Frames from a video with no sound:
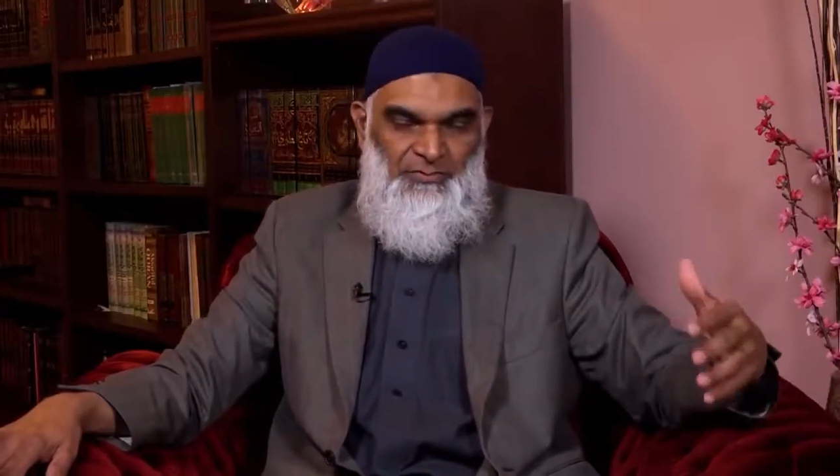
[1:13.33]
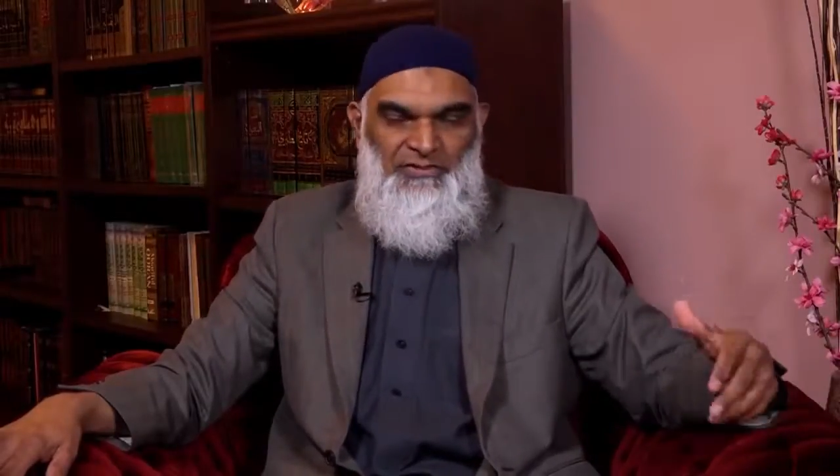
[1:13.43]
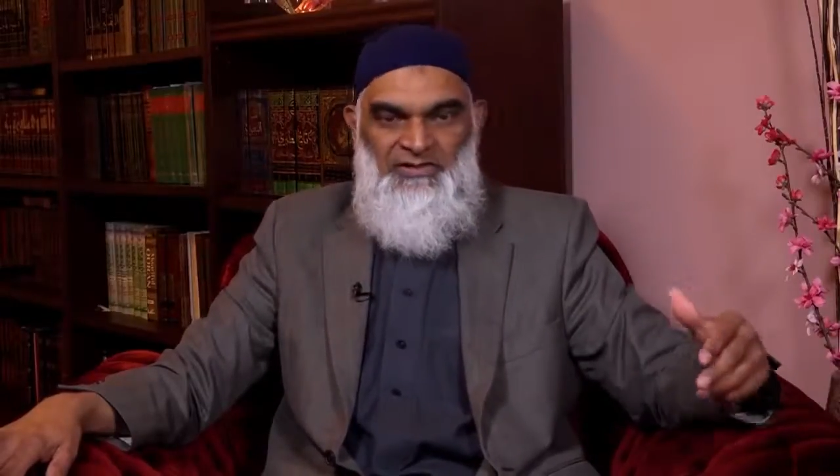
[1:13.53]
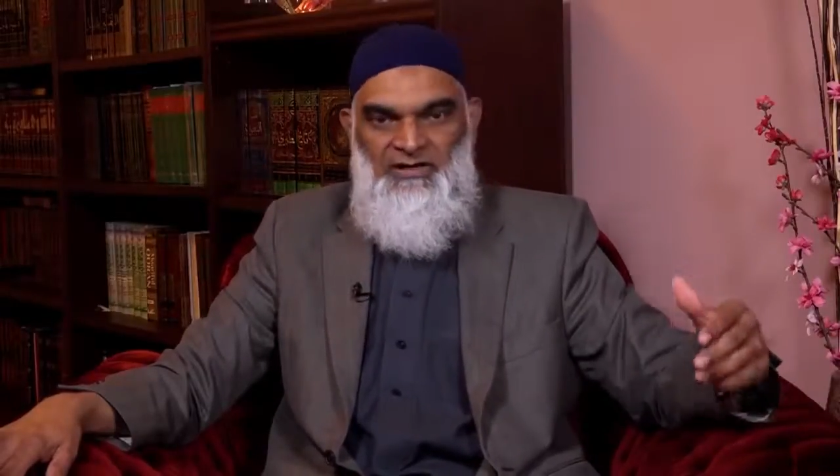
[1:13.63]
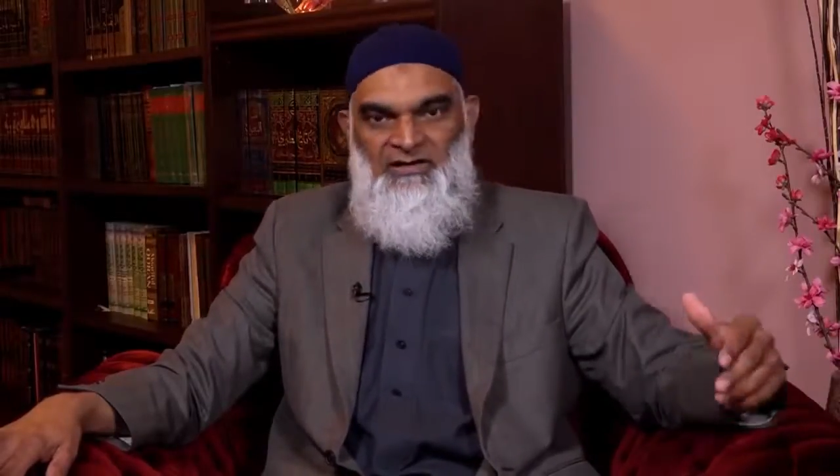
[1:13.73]
The
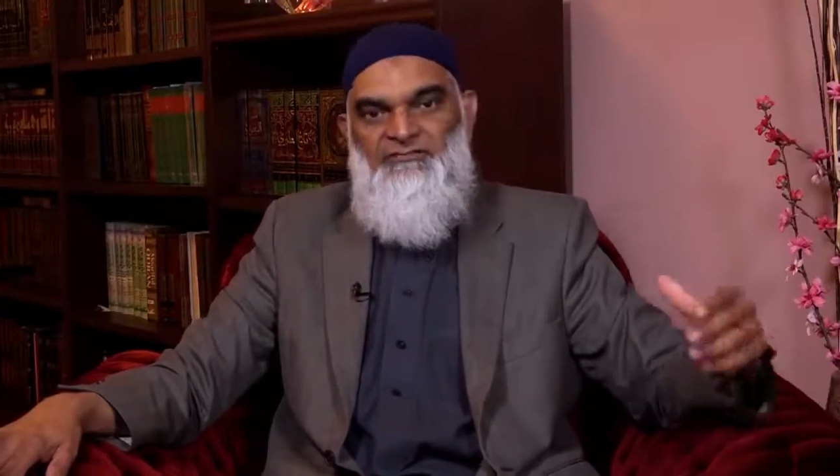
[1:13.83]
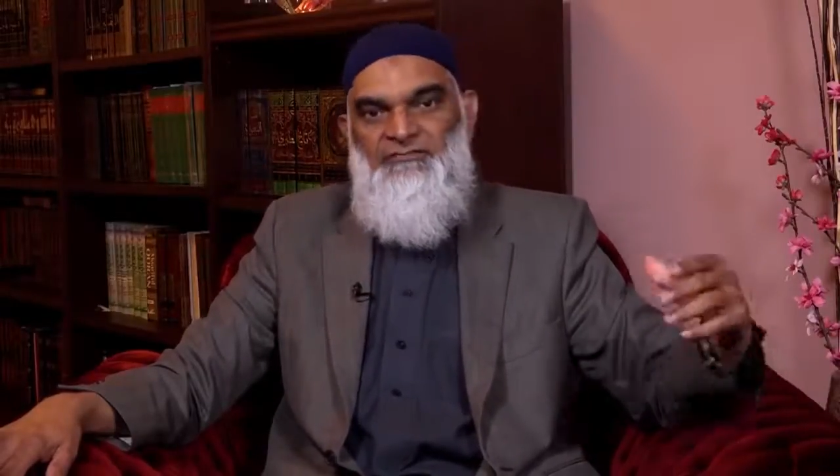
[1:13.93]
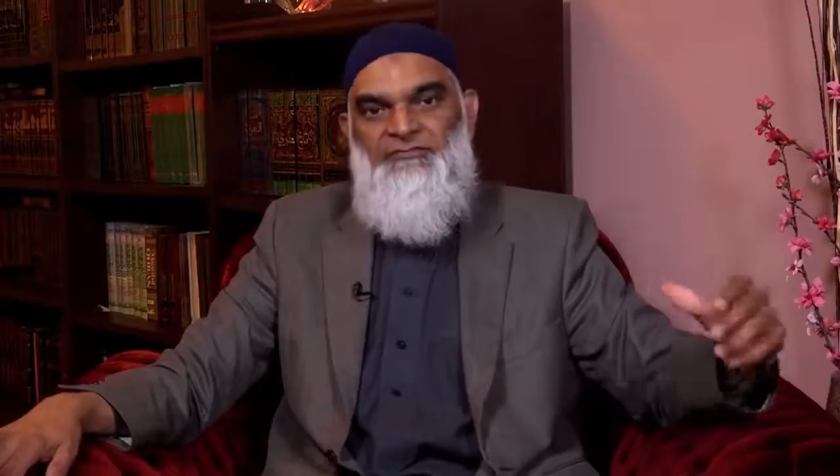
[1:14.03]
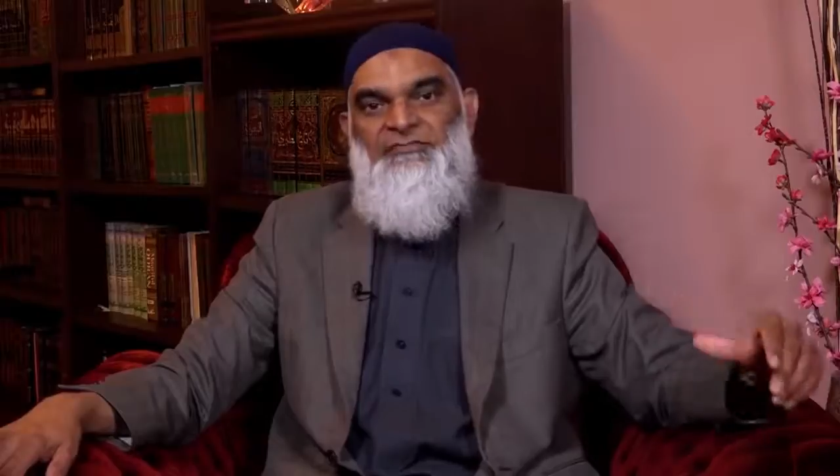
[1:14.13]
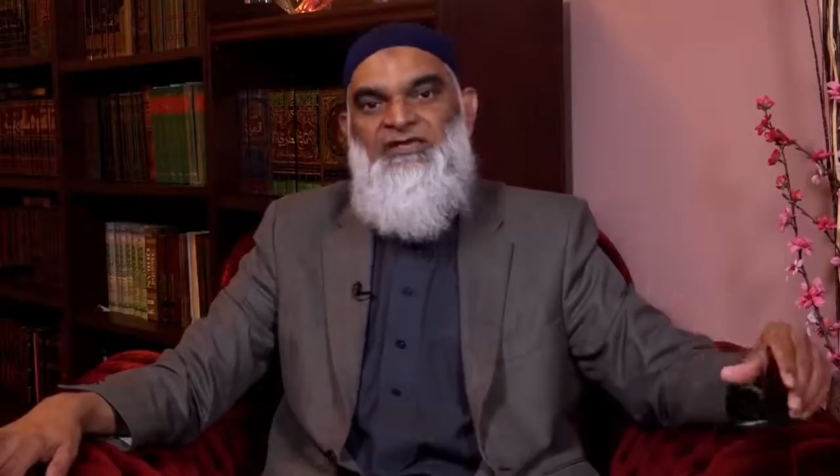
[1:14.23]
word
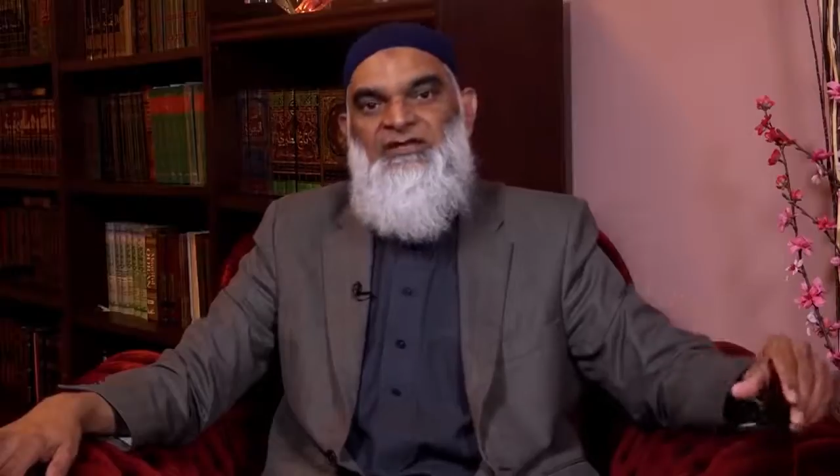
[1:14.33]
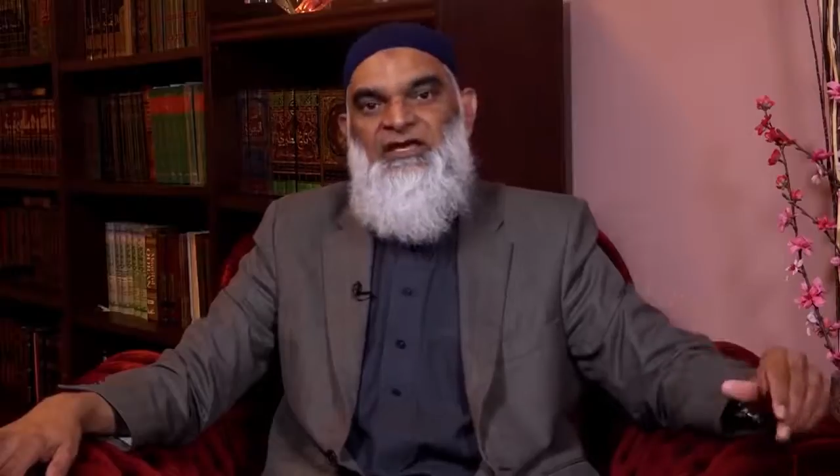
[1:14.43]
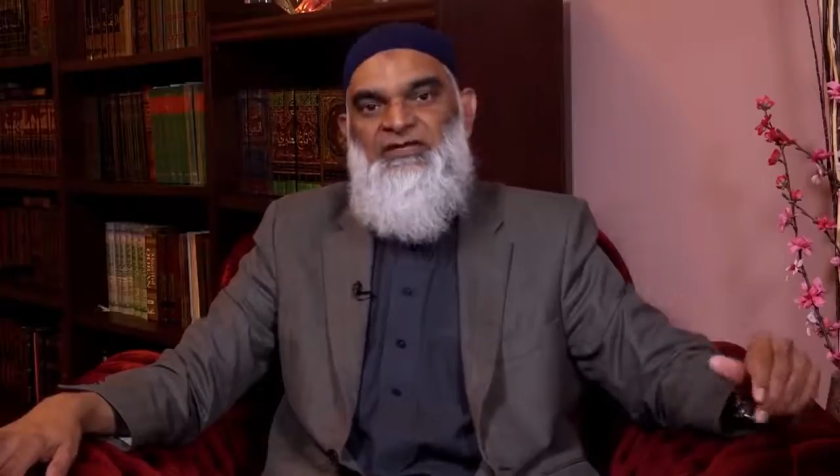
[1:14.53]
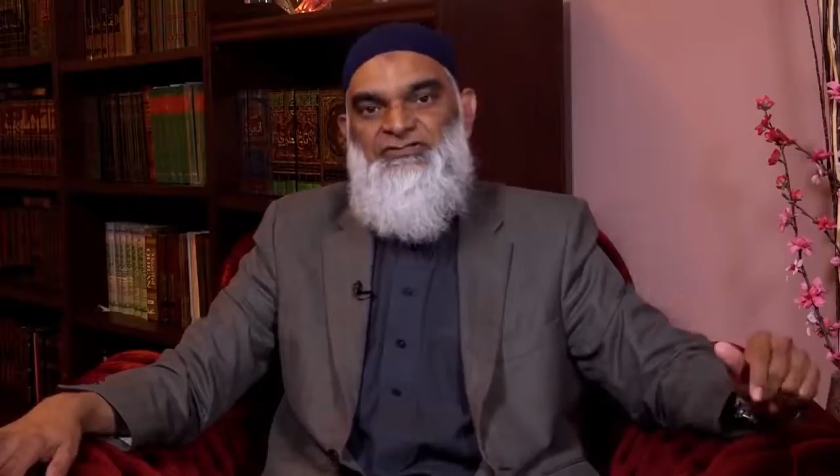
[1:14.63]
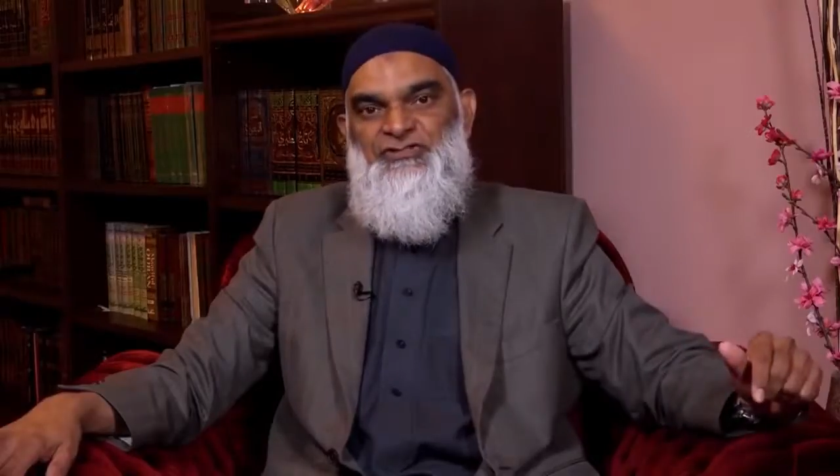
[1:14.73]
harf could mean
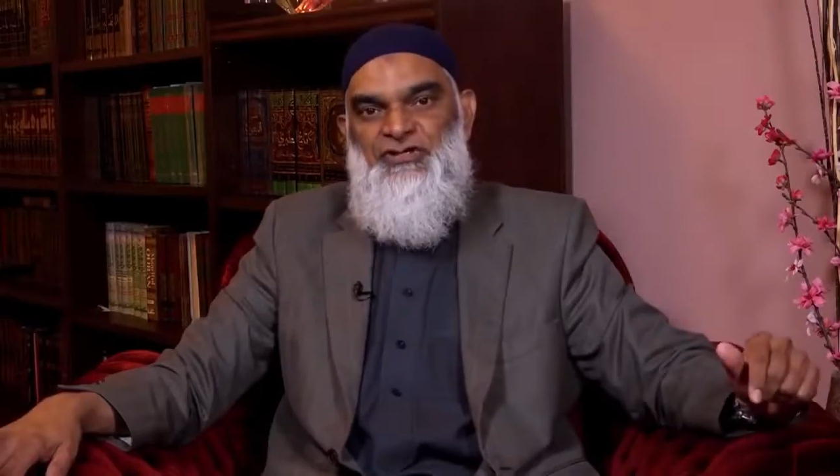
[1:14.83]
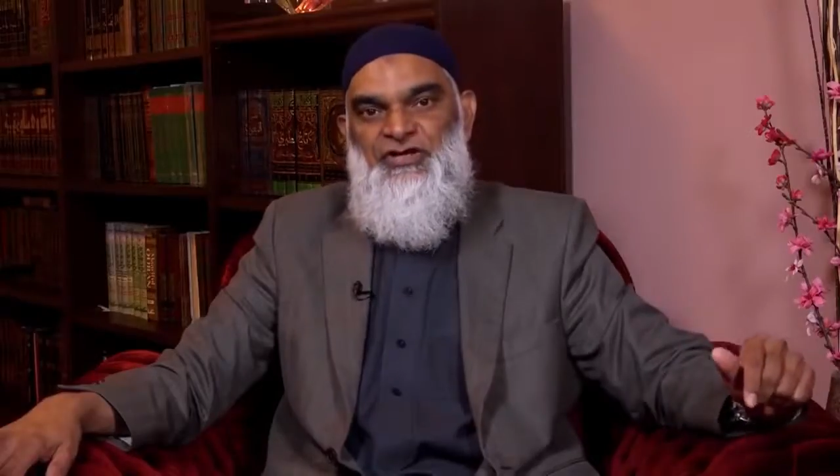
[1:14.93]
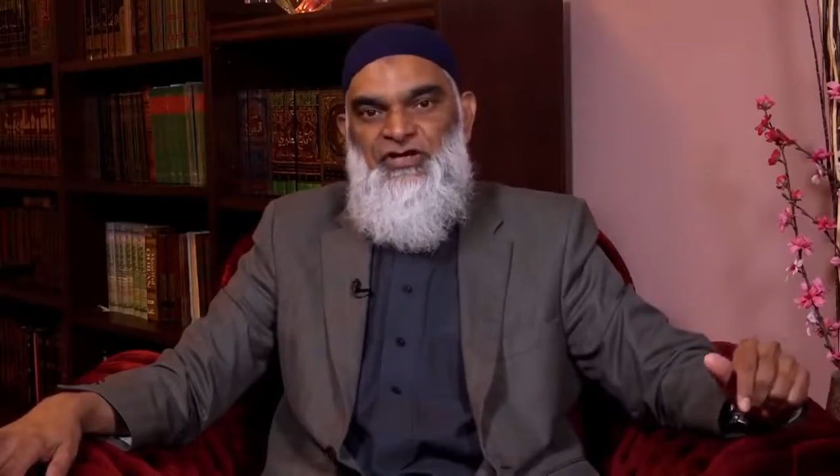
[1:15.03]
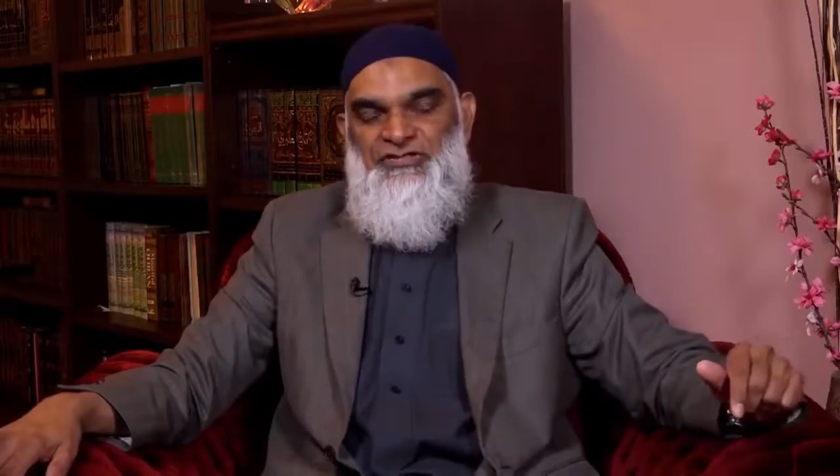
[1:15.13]
edge.